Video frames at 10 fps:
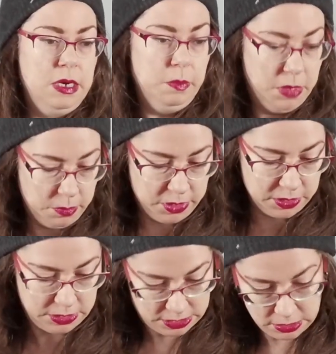kind of
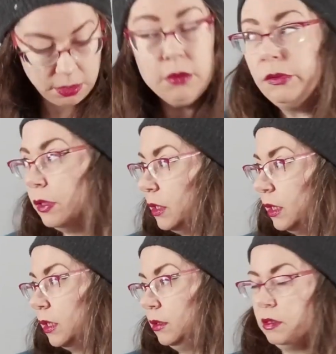mumbles, and you know,
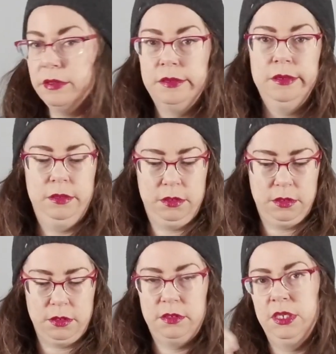all the
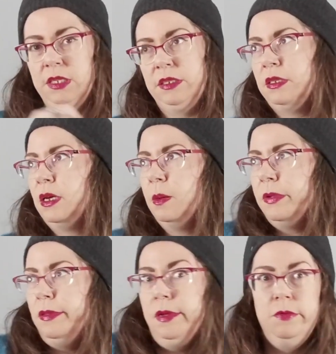other deaths that
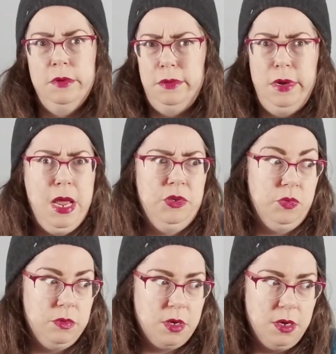happened, they were
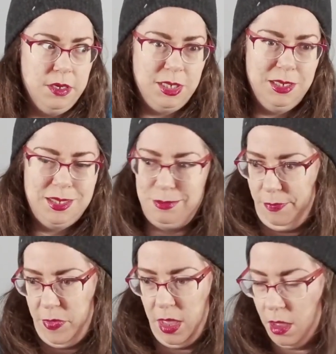natural causes.
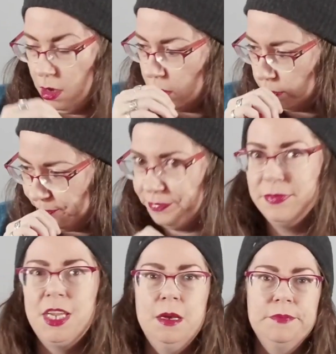
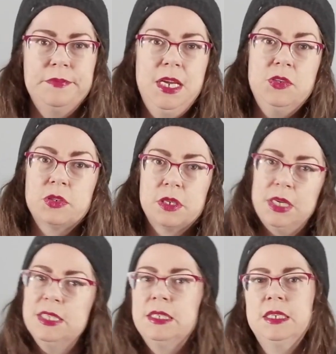Yep, natural
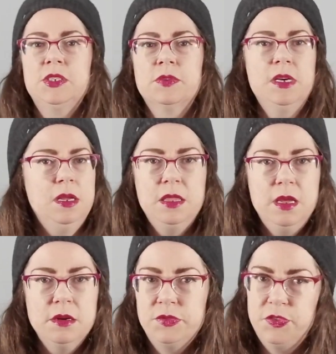causes, that's right. And
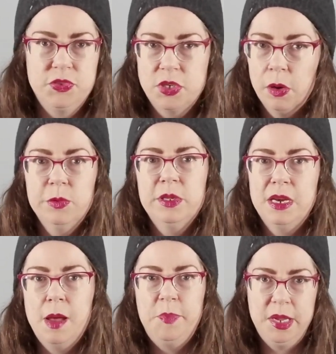they're just totally
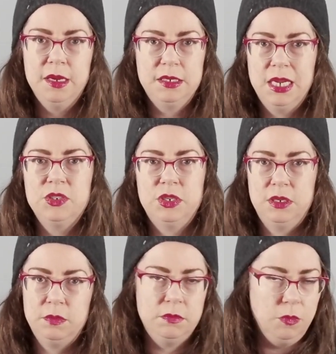not paying attention
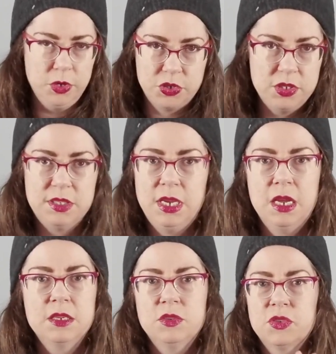to what she's saying,
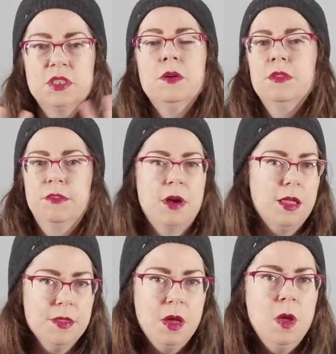because they're so
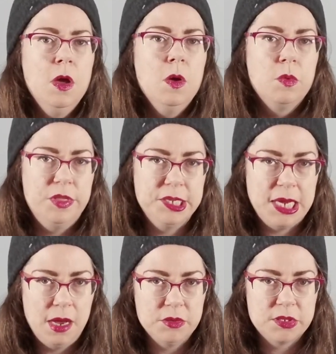enthralled with this
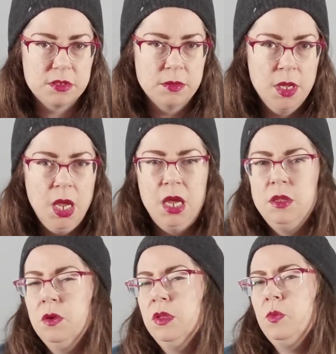house. And
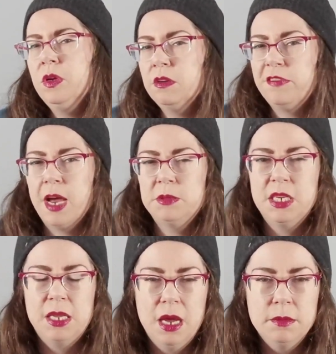the only weird vibes they
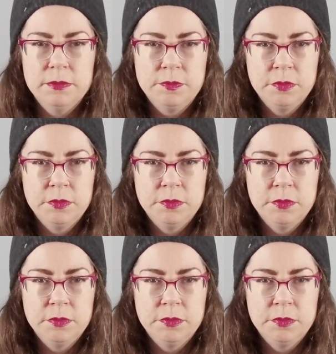get